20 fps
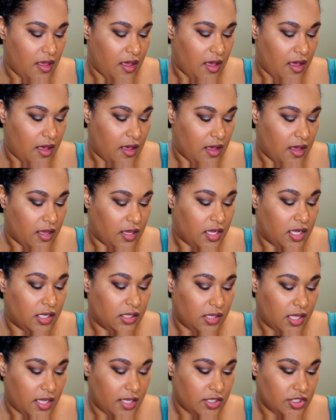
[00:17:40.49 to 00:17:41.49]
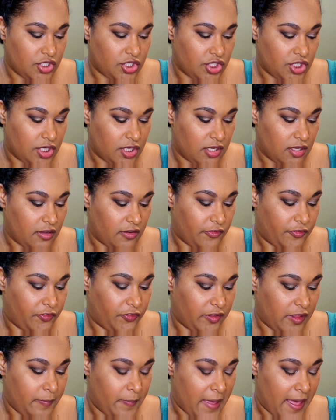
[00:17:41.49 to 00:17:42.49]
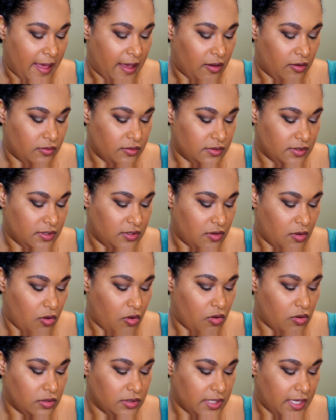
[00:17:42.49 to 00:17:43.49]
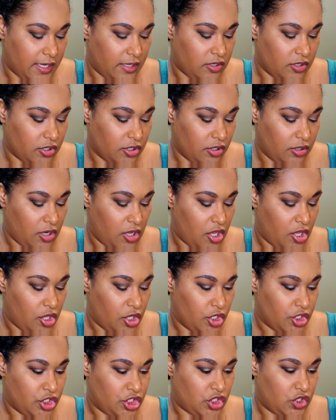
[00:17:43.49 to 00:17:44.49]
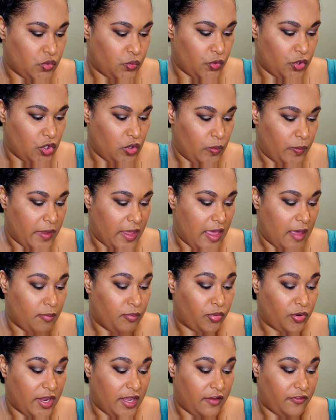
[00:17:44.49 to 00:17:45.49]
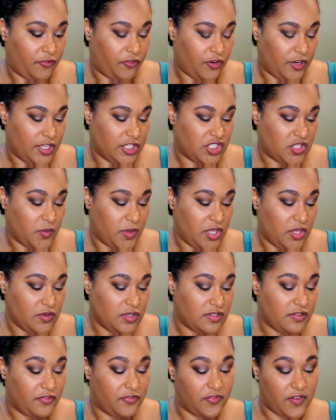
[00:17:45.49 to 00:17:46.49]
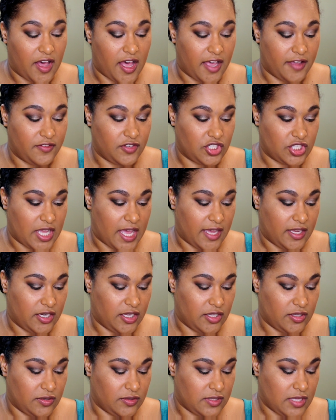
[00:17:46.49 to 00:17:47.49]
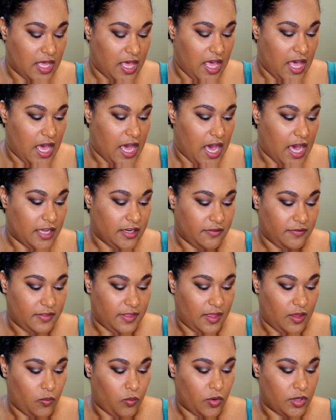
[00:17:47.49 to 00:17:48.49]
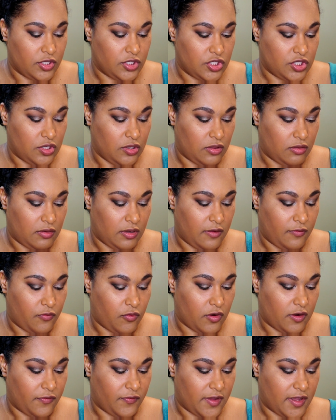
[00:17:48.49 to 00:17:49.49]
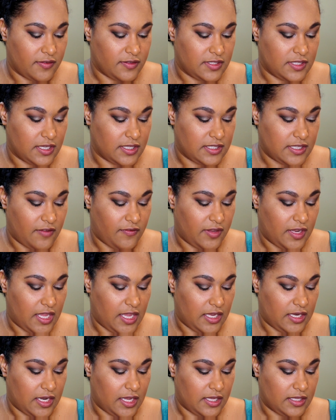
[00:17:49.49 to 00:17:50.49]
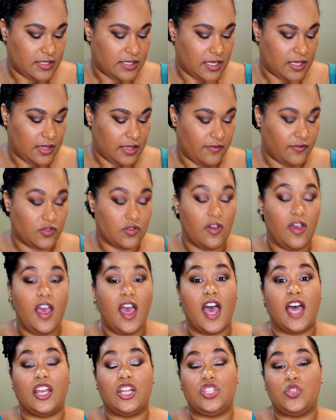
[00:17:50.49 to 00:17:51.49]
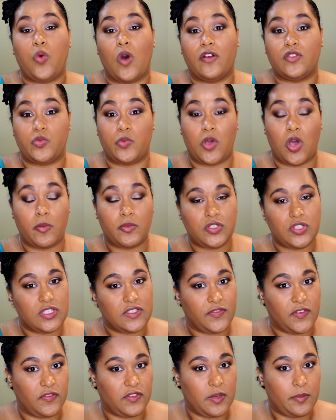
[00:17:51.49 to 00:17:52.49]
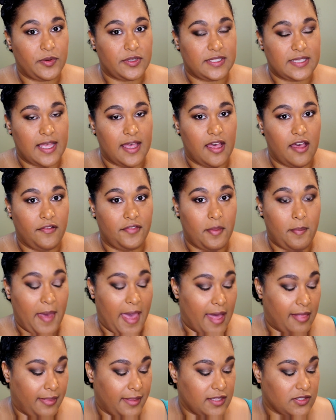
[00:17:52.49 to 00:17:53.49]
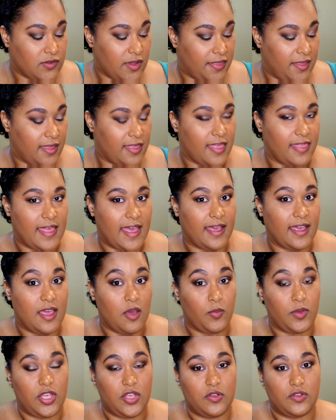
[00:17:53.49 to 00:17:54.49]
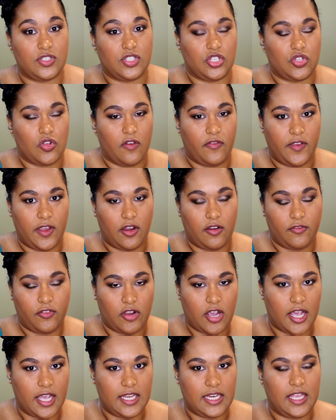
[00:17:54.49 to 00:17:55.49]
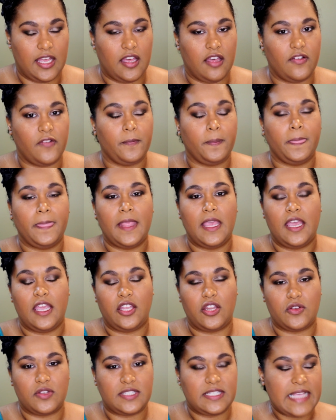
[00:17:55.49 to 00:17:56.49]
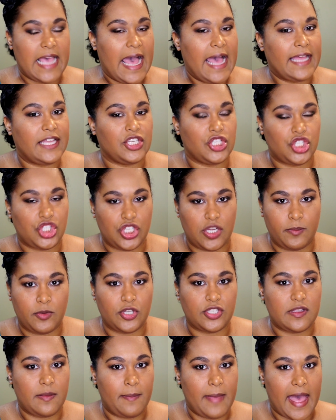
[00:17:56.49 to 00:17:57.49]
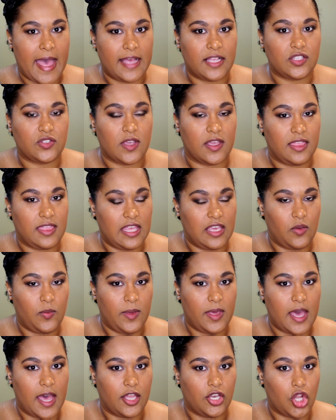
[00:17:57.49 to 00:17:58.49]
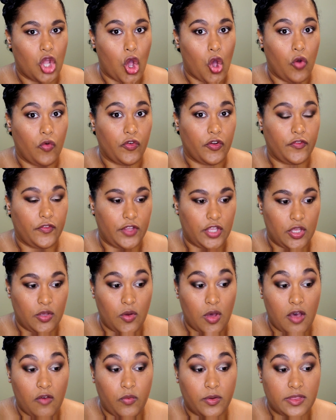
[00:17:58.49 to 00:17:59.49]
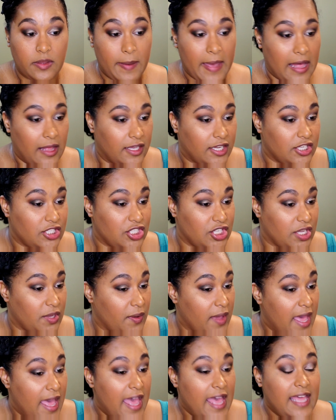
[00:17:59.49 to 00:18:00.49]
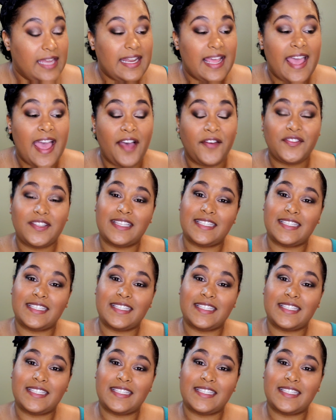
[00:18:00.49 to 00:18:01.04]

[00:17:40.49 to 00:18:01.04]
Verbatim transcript: uh, Clutch, Flip Out, All-Nighter, Swoop, and Break Free. So we used five shadows out of the one, two, three, four, five, six, seven, eight, nine, ten, eleven, twelve, out of twelve. So we almost used fifty percent of the palette. So I think that that, and we used, you know, a variety of, you know, satin, shimmers, and matte. So I think we got an overview of what the palette can do. And I have to